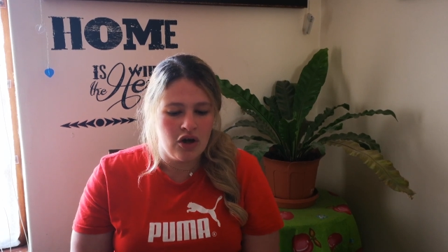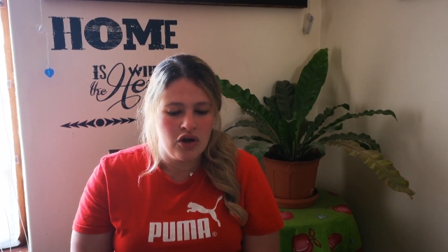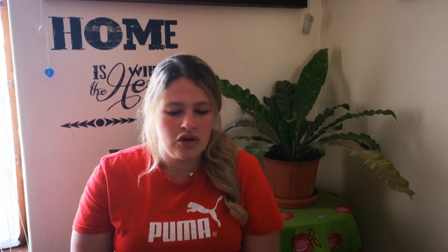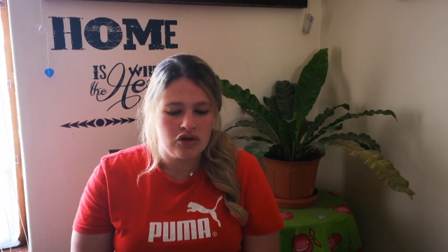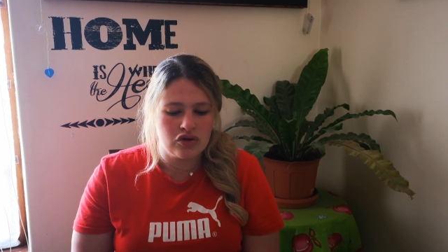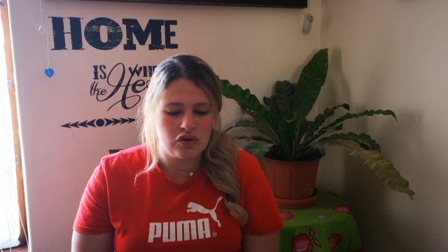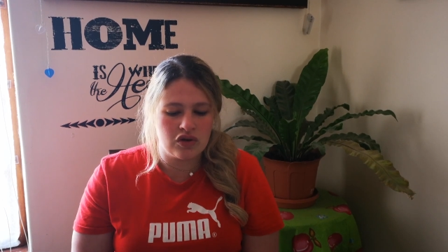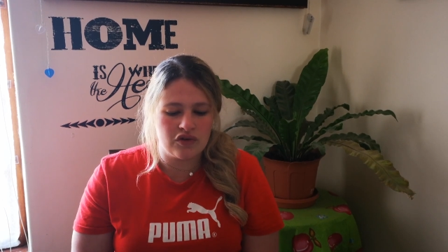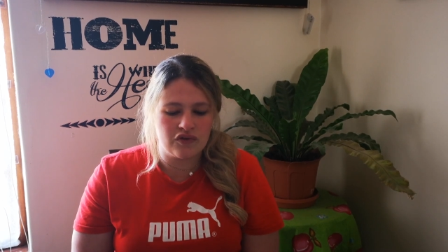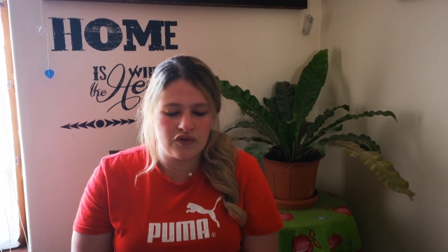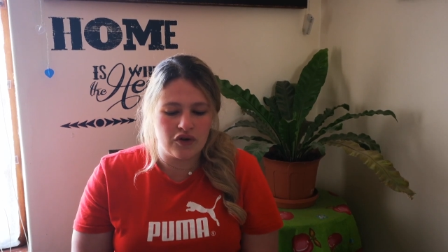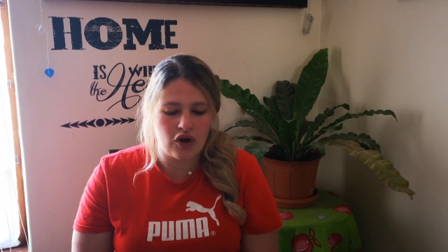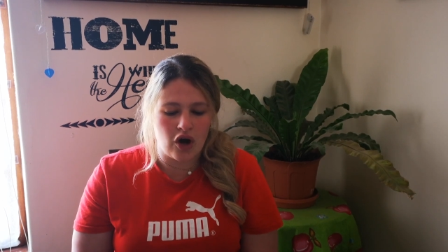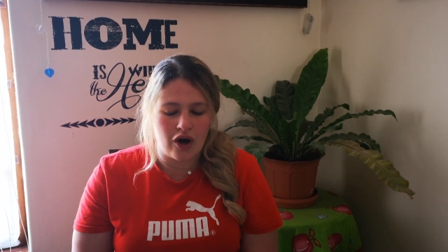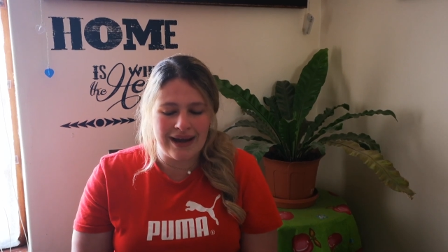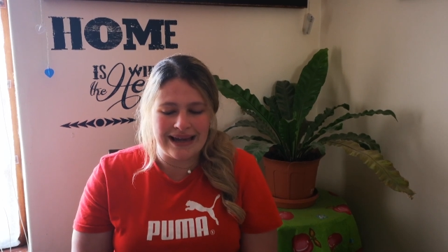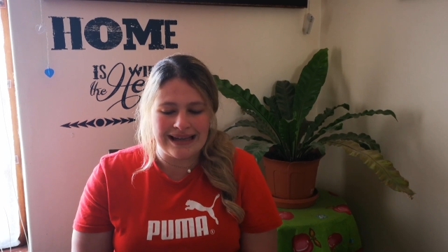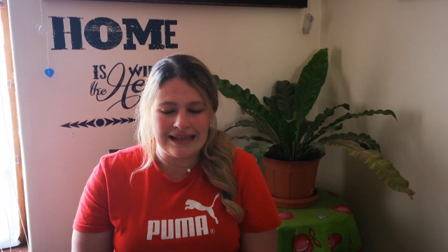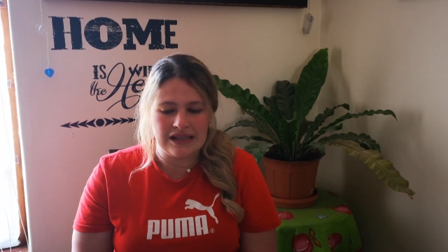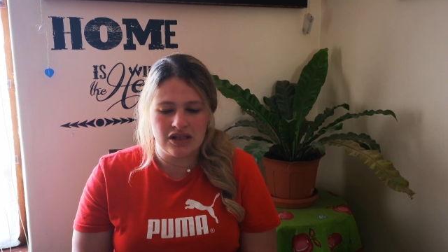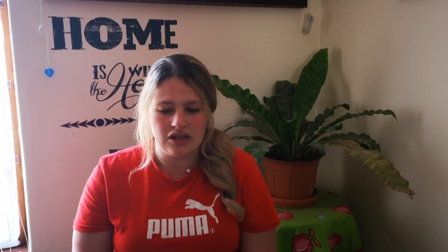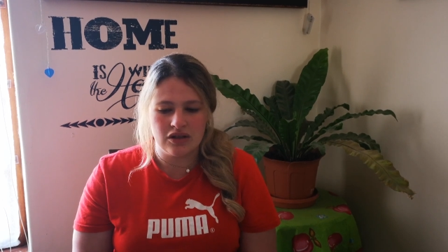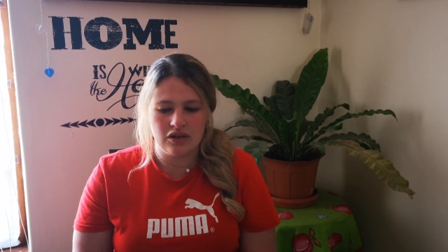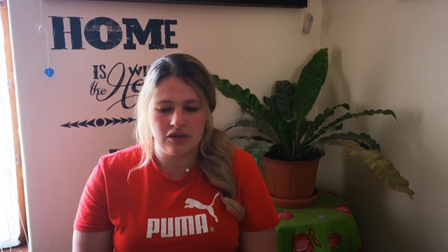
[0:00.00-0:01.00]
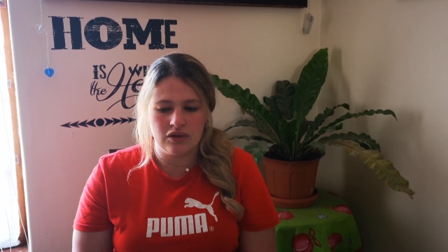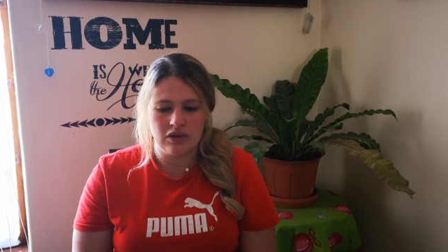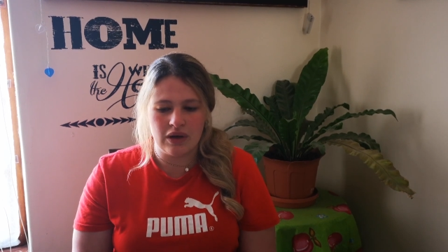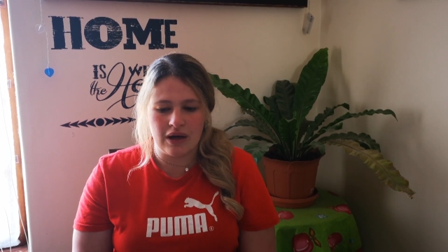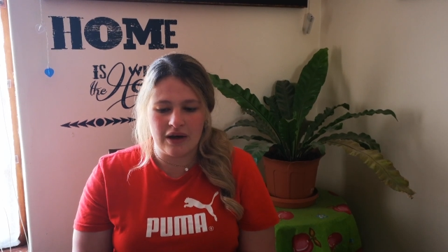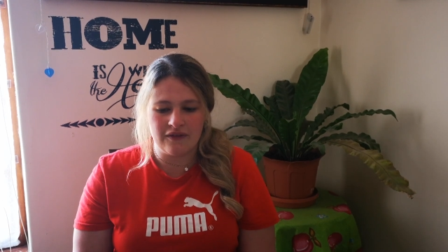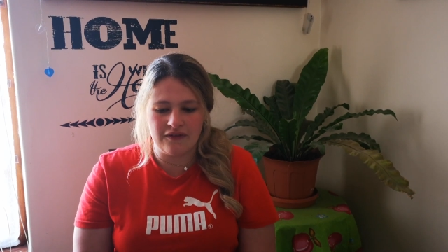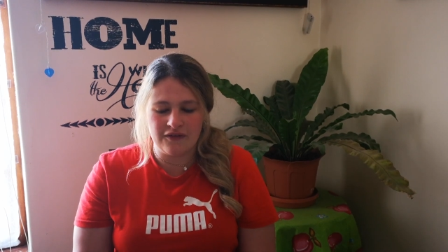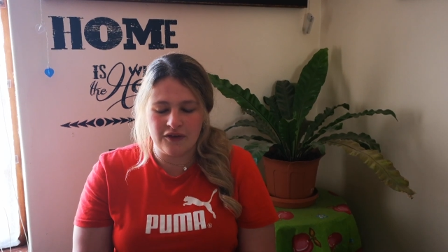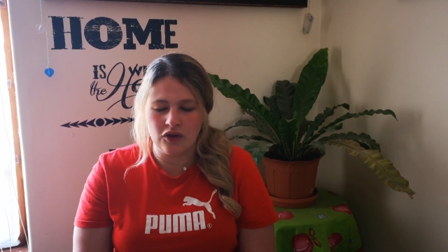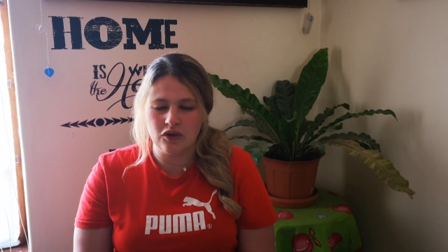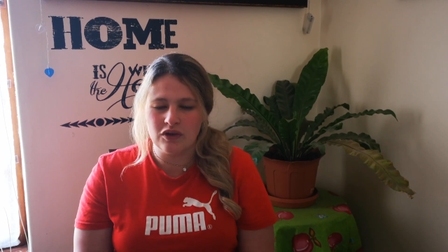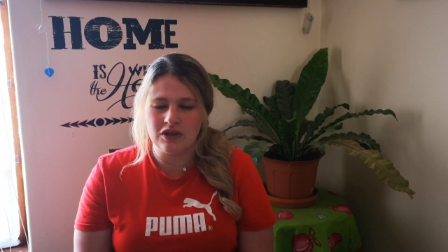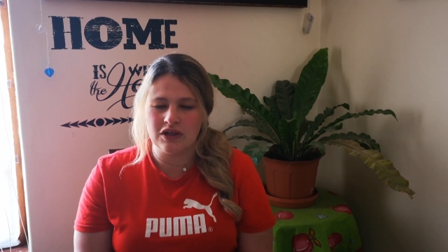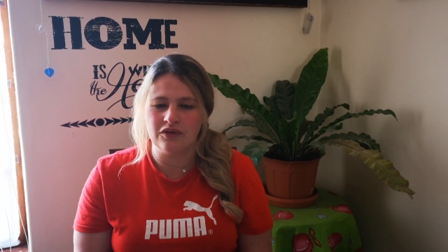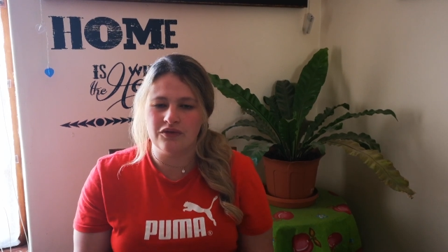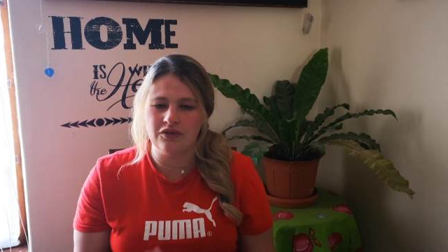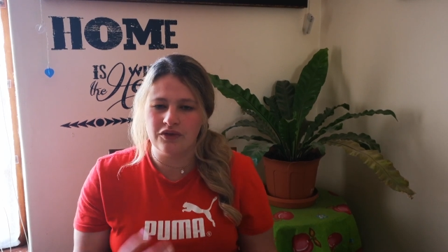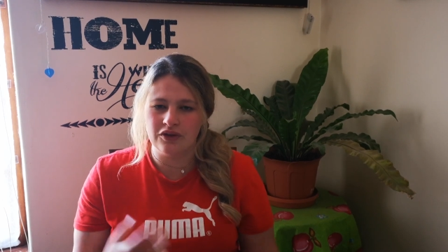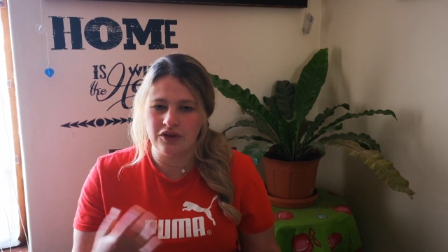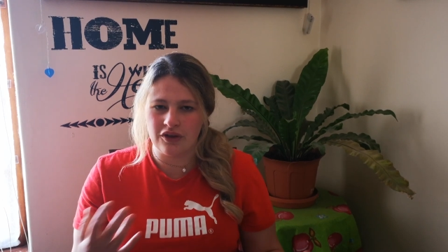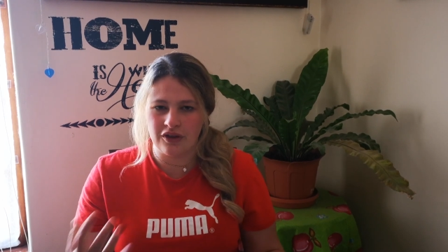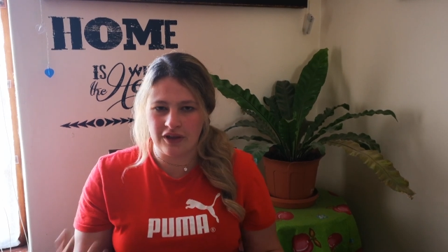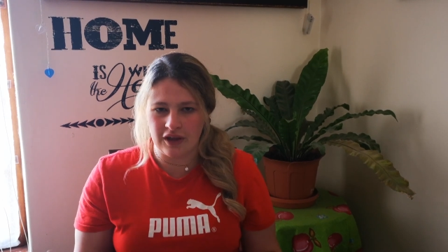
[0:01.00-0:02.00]
sort of go into a few
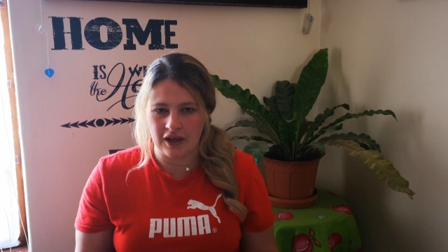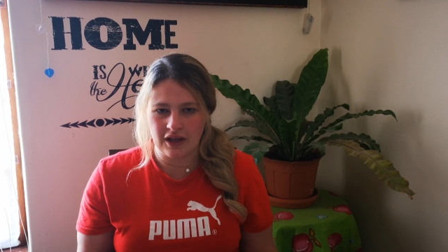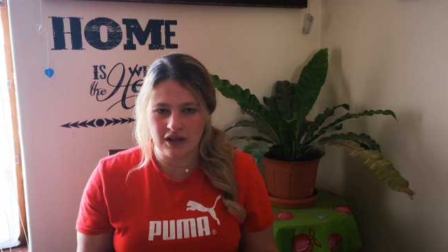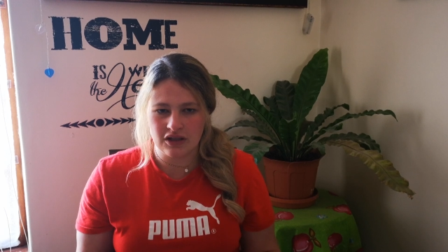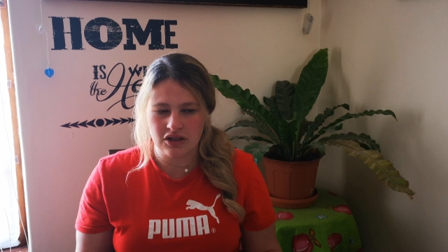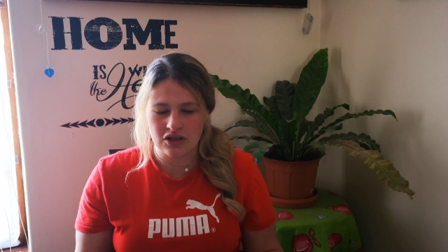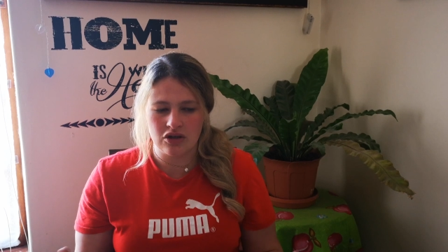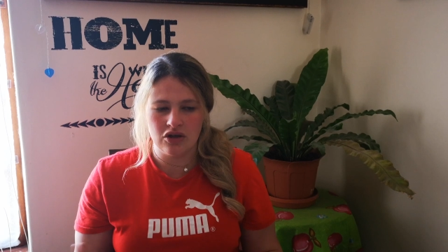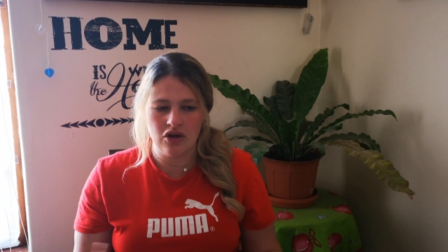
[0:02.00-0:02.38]
different things,